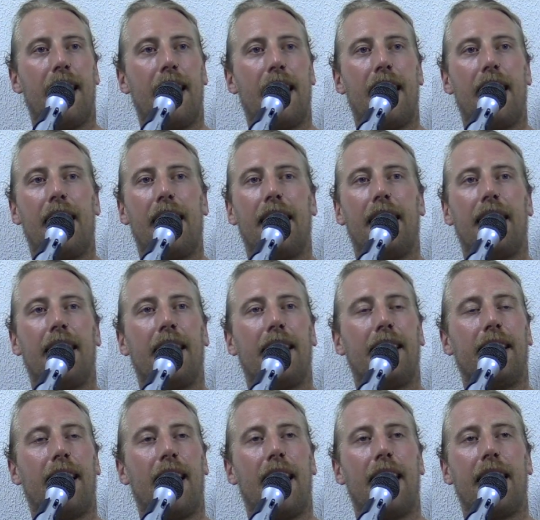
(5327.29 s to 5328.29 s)

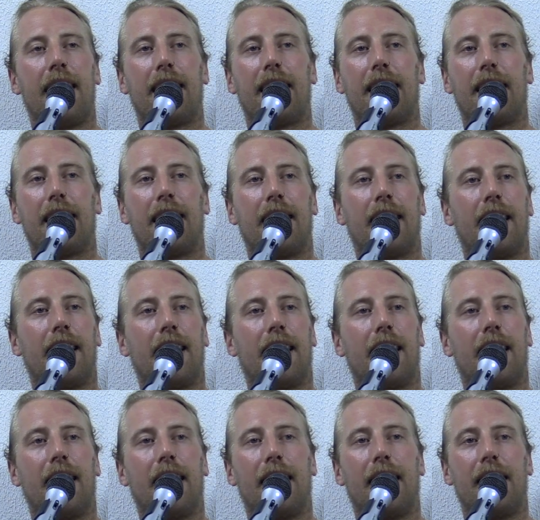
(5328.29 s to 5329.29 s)
And, like,
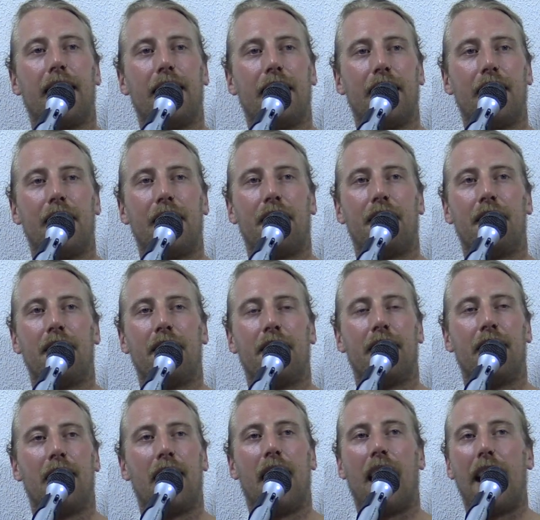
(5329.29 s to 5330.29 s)
you know,
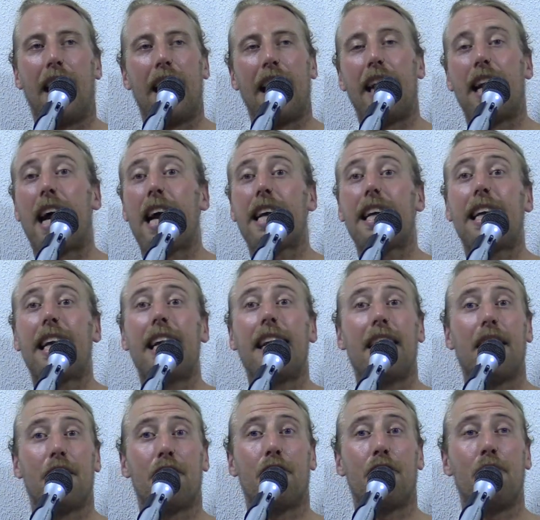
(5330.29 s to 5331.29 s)
I get
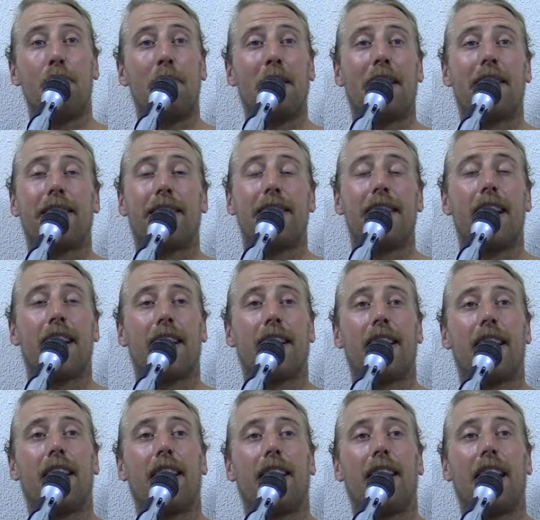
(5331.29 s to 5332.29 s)
it too, because not a
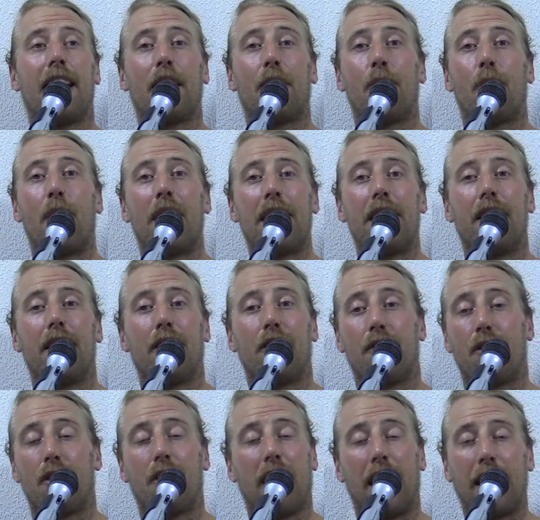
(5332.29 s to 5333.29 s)
lot of, like, white,
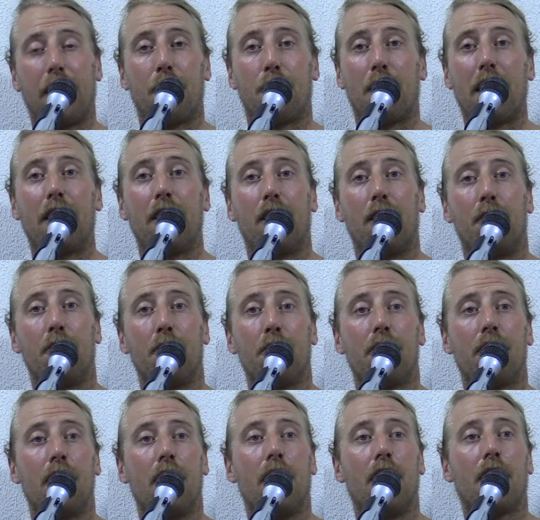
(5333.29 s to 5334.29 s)
like,
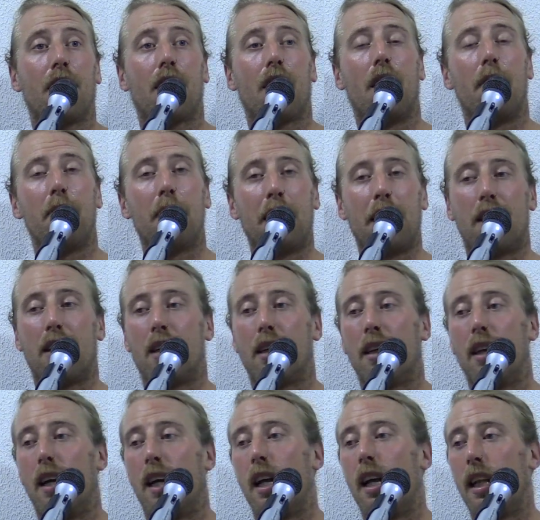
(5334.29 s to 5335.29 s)
gringos come here,
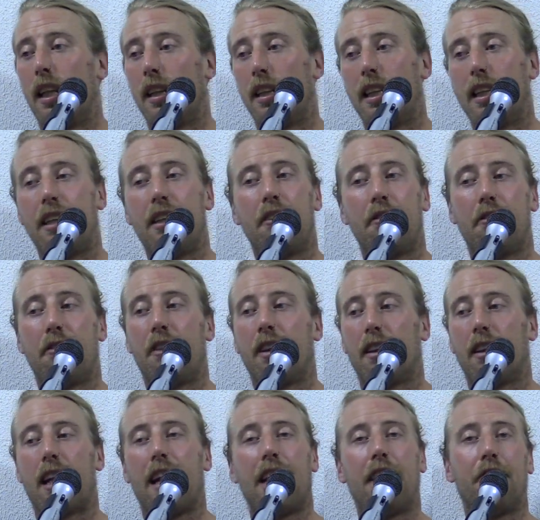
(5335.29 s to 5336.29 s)
live the
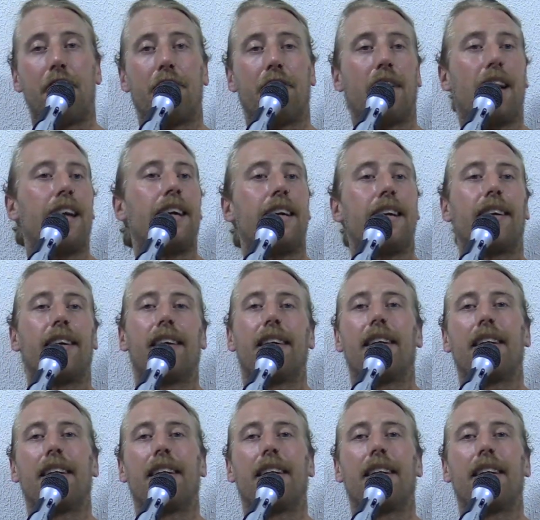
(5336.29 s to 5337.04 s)
life like